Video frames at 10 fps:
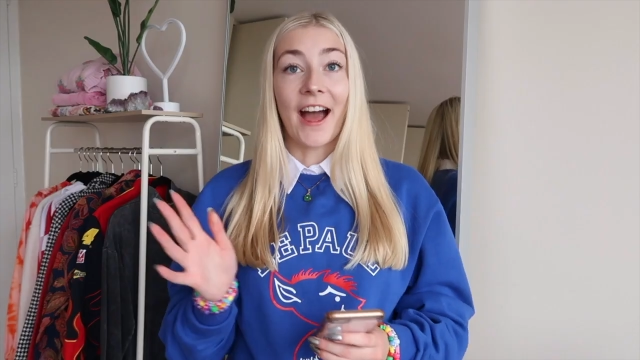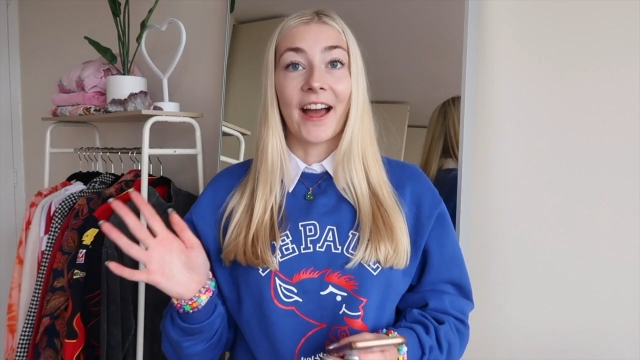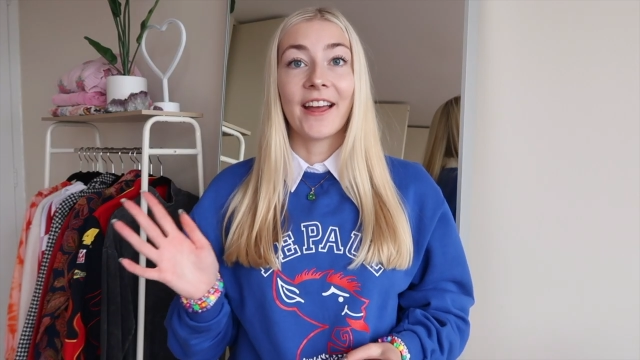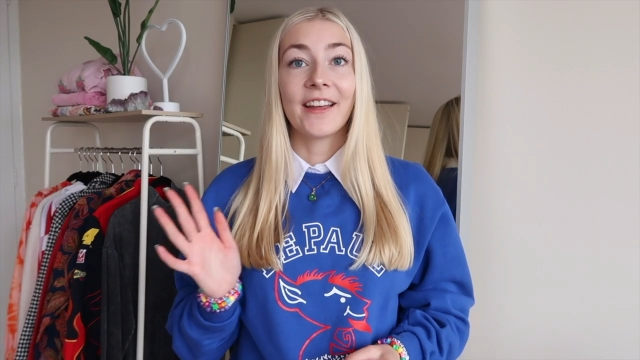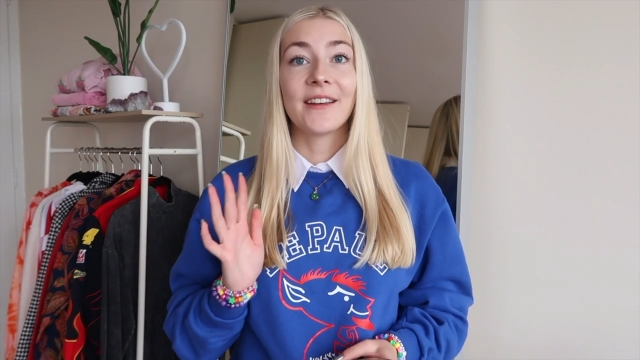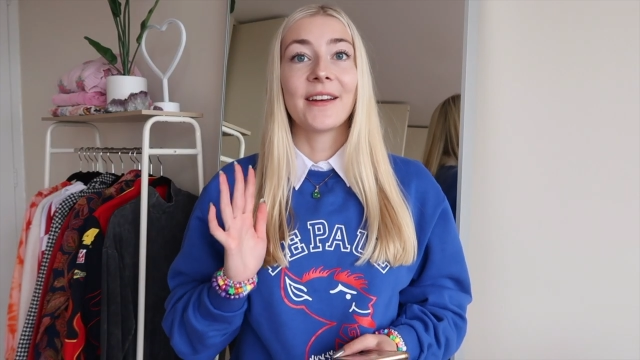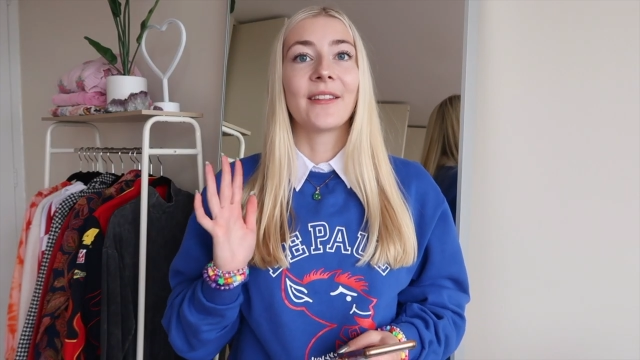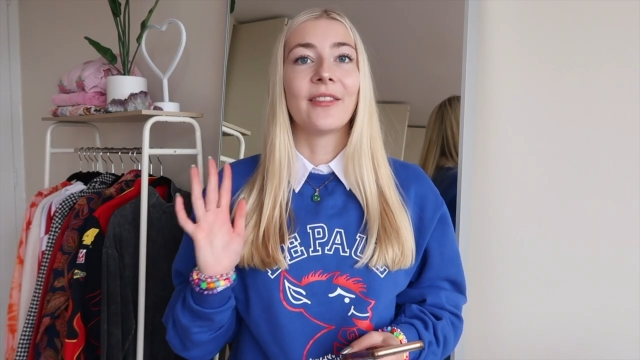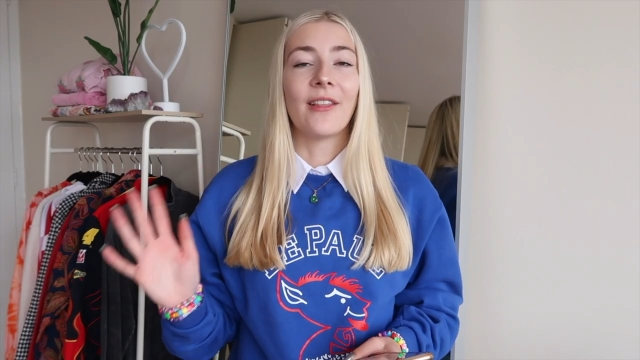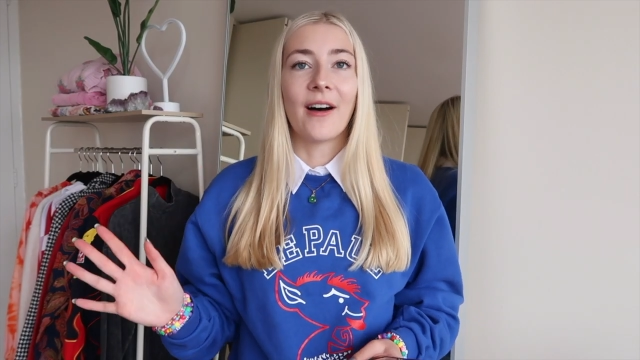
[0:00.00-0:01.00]
I
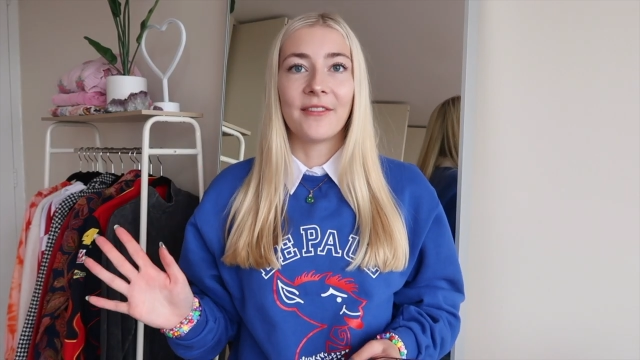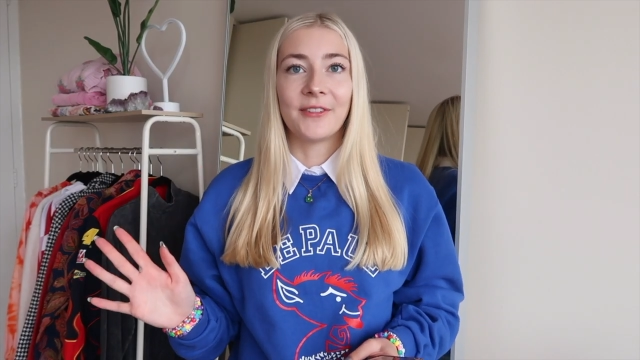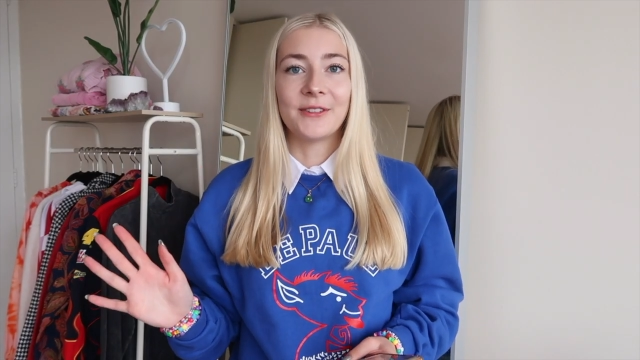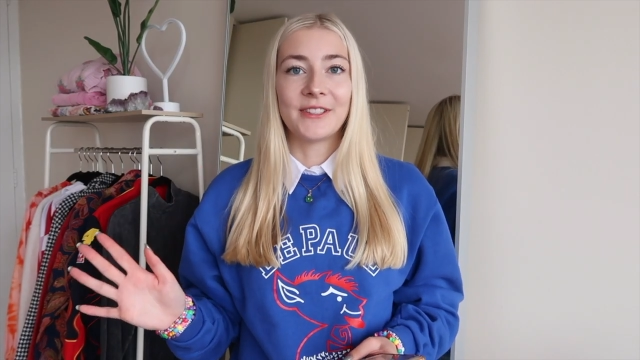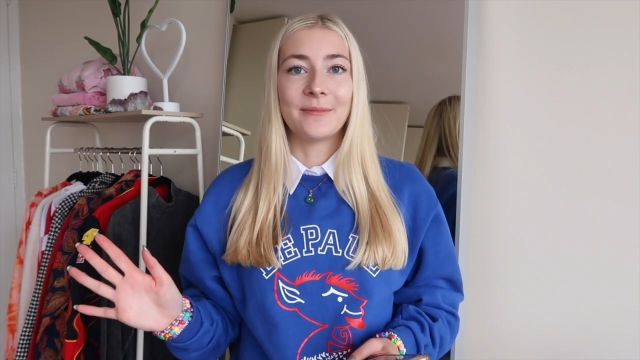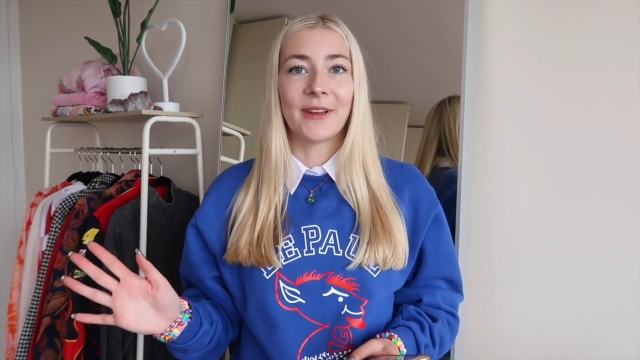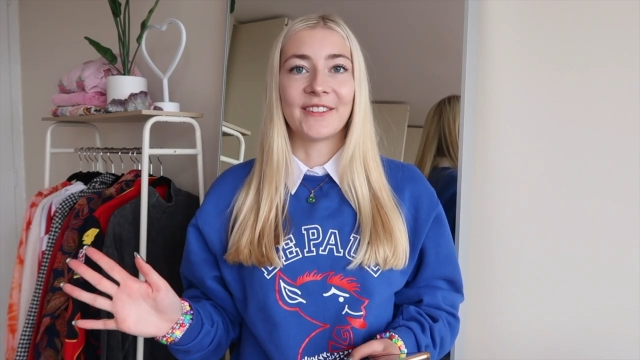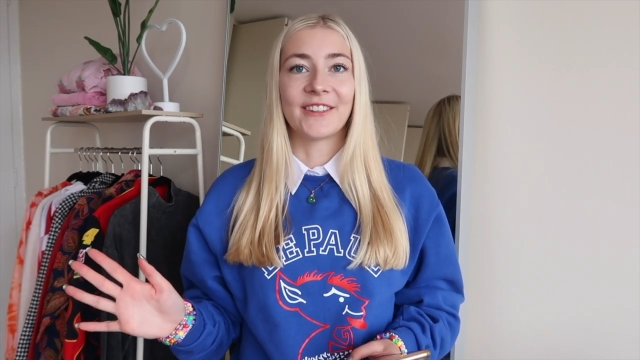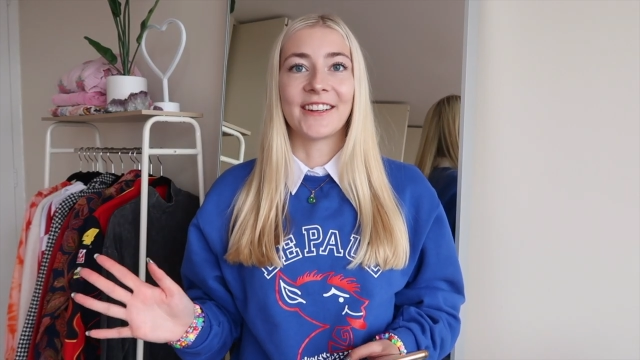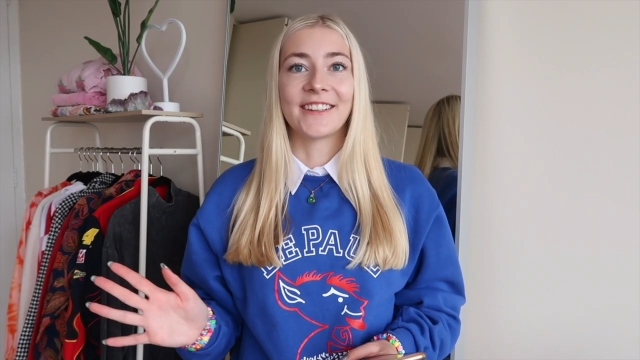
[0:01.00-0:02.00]
love using
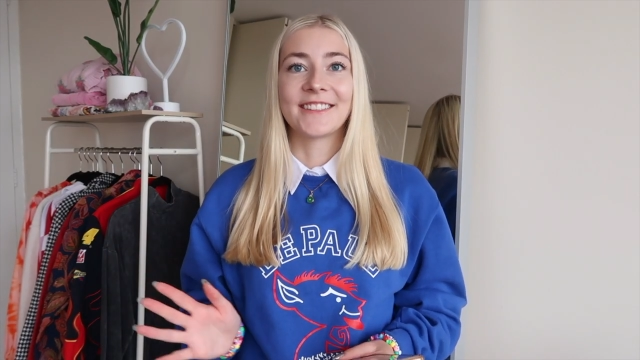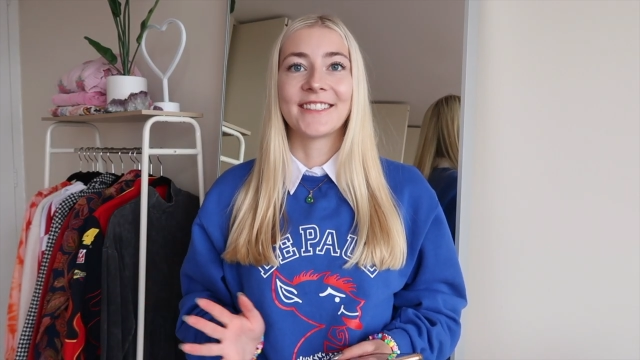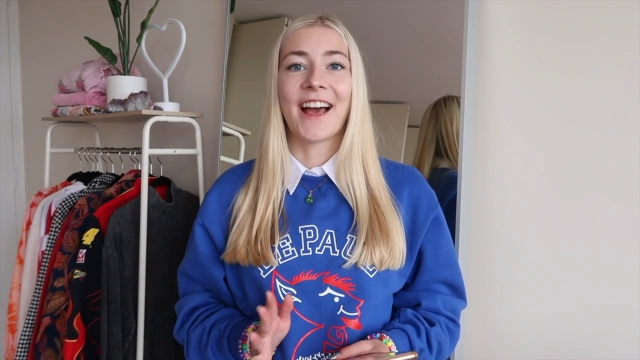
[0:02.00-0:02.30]
Pinterest.